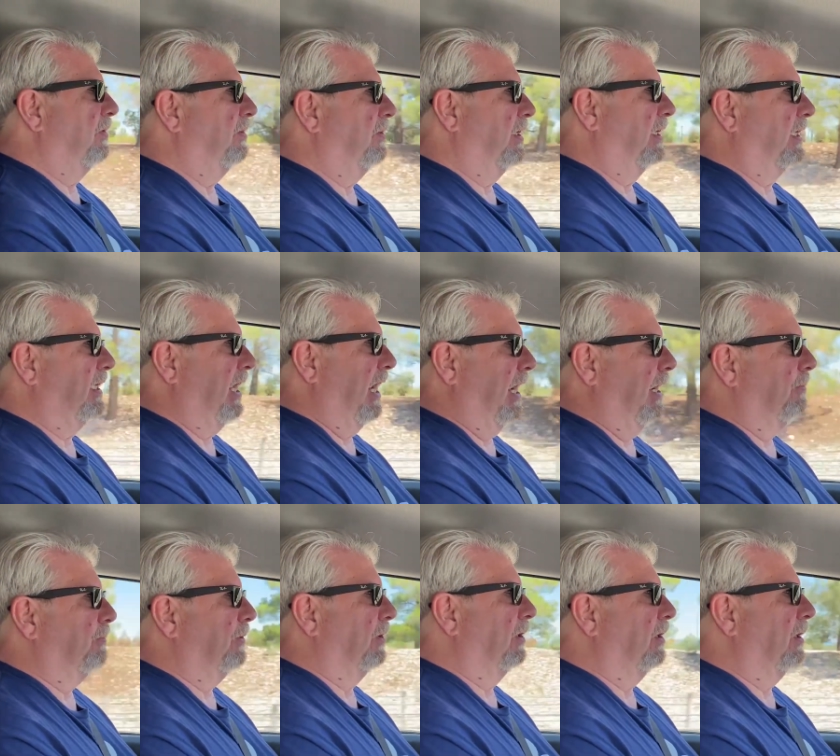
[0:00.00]
the
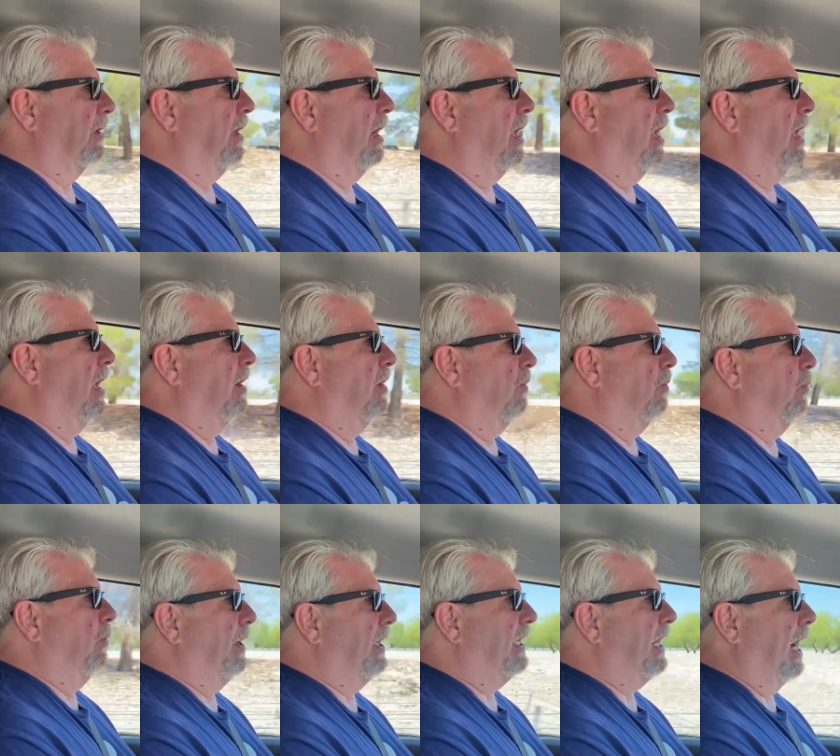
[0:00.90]
camper.
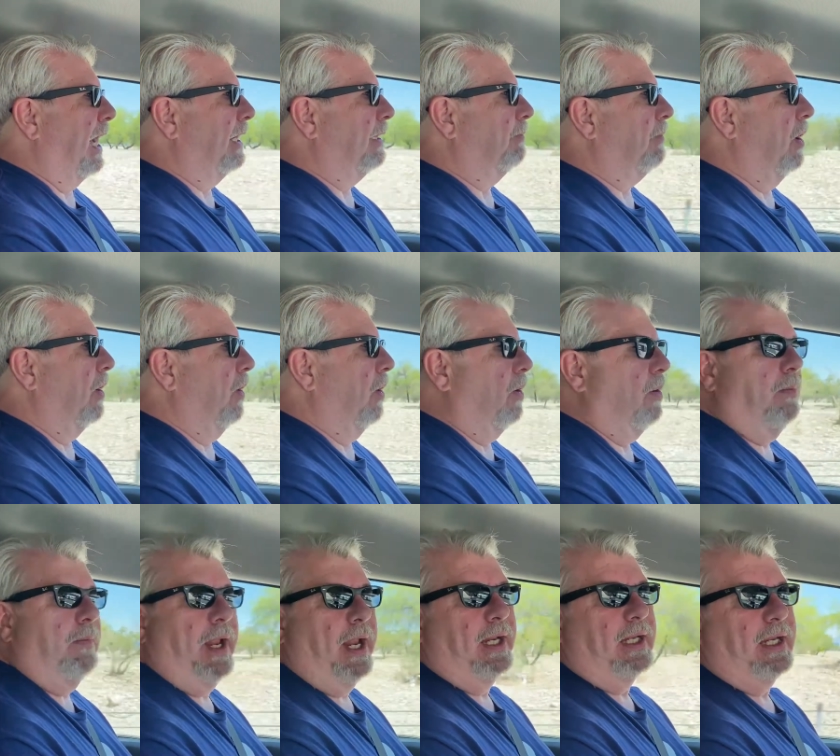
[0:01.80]
We got them
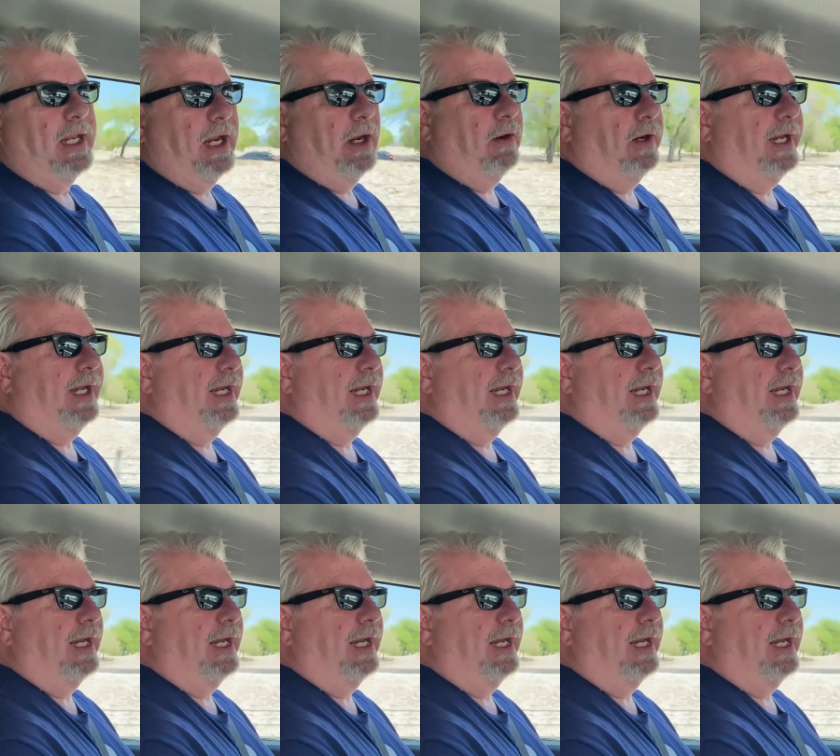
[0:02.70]
home, and Gary